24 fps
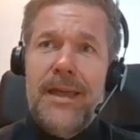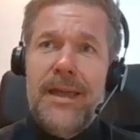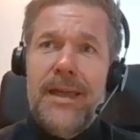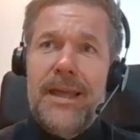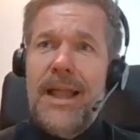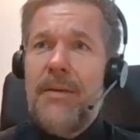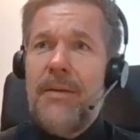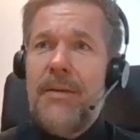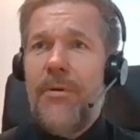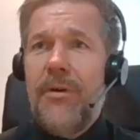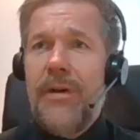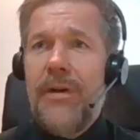
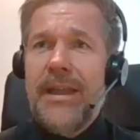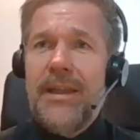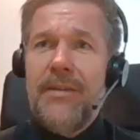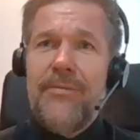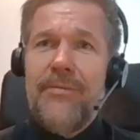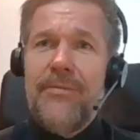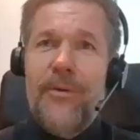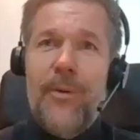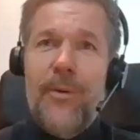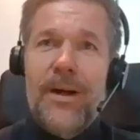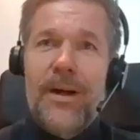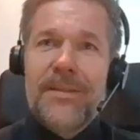and I'm working
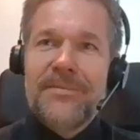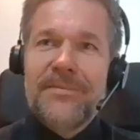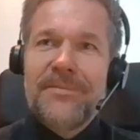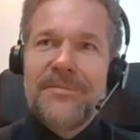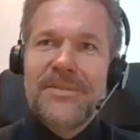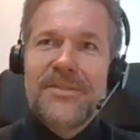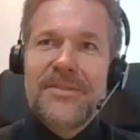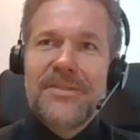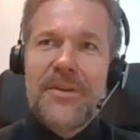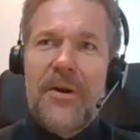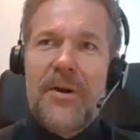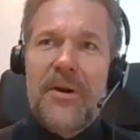for one.
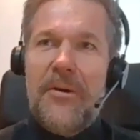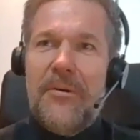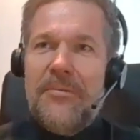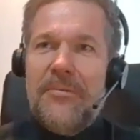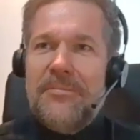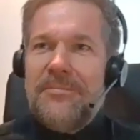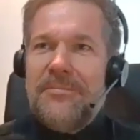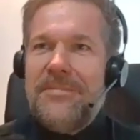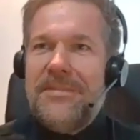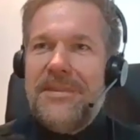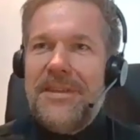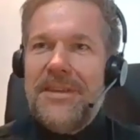
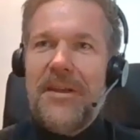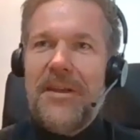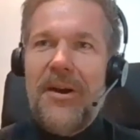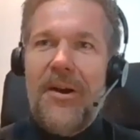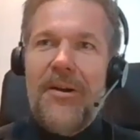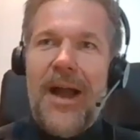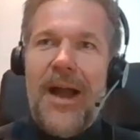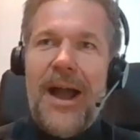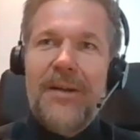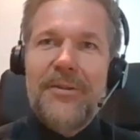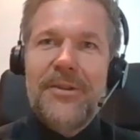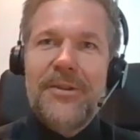So, you
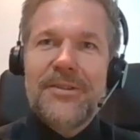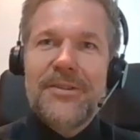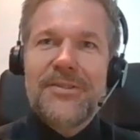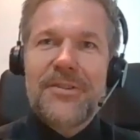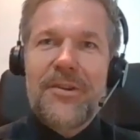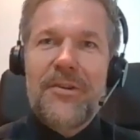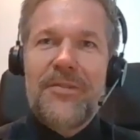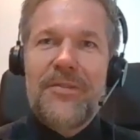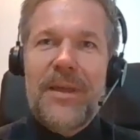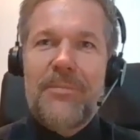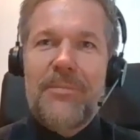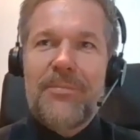know, how do you
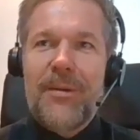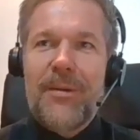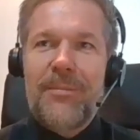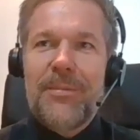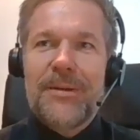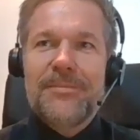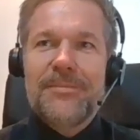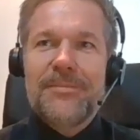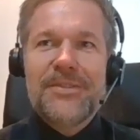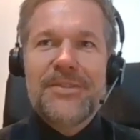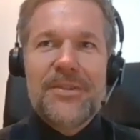solve that problem?